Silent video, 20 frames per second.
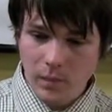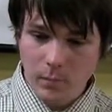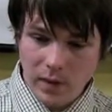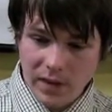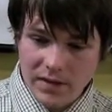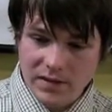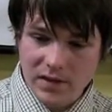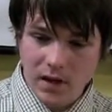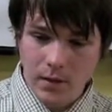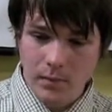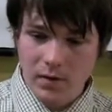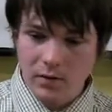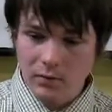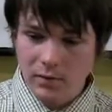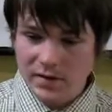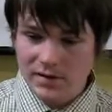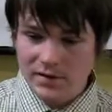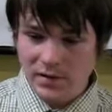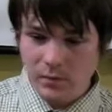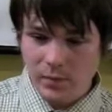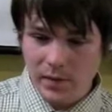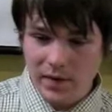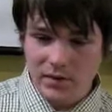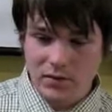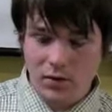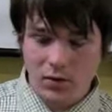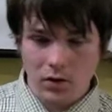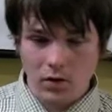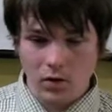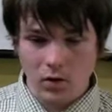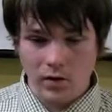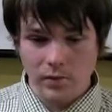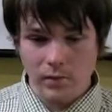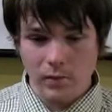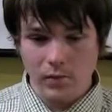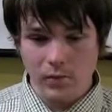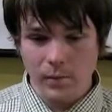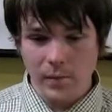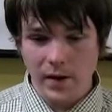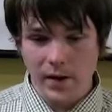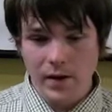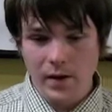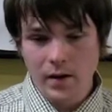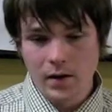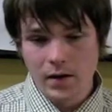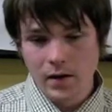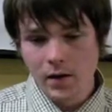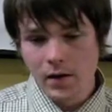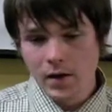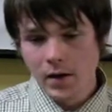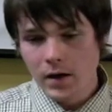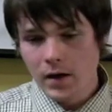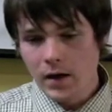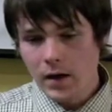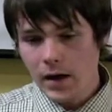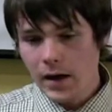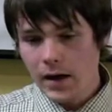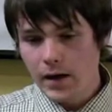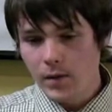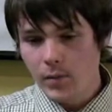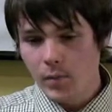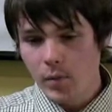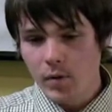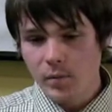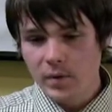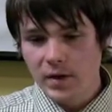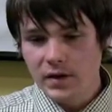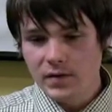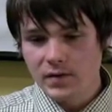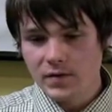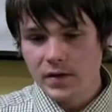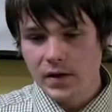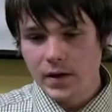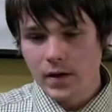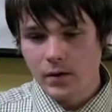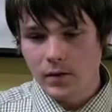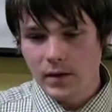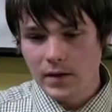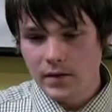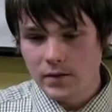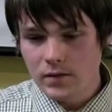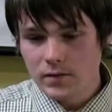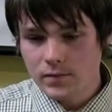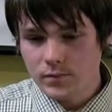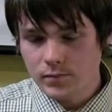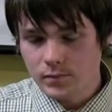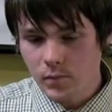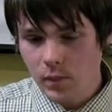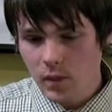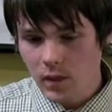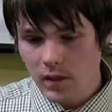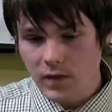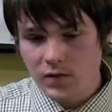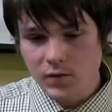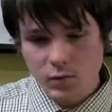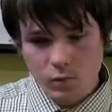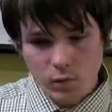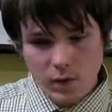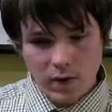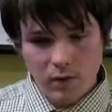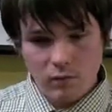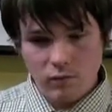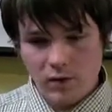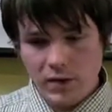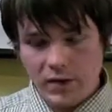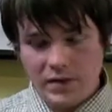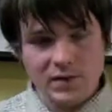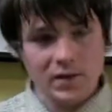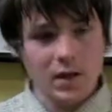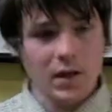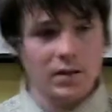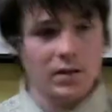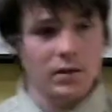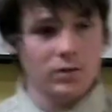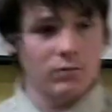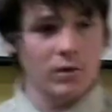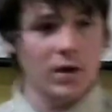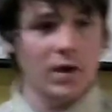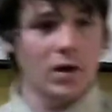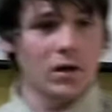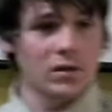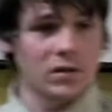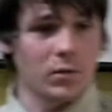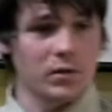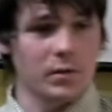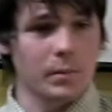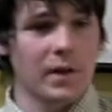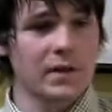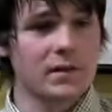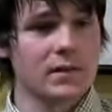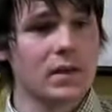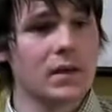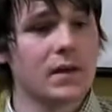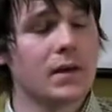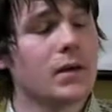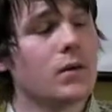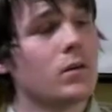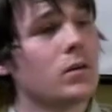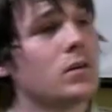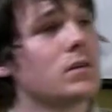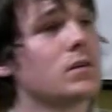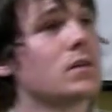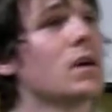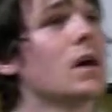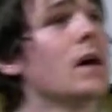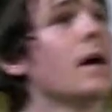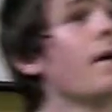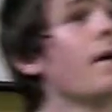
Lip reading: Police come and arrested me, took the knife off me and put me in a cell. And this is when I really started to realise I was mentally ill, because